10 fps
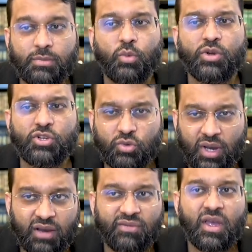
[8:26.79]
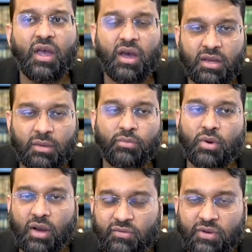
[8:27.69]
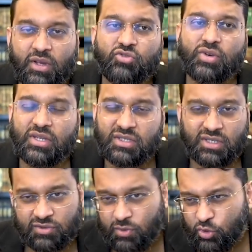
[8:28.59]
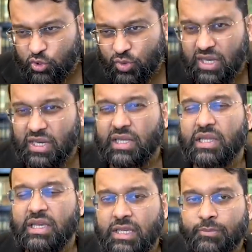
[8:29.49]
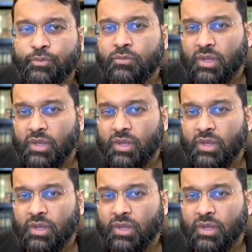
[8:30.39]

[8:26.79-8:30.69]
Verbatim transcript: but we do have a number of treatises from which we can glean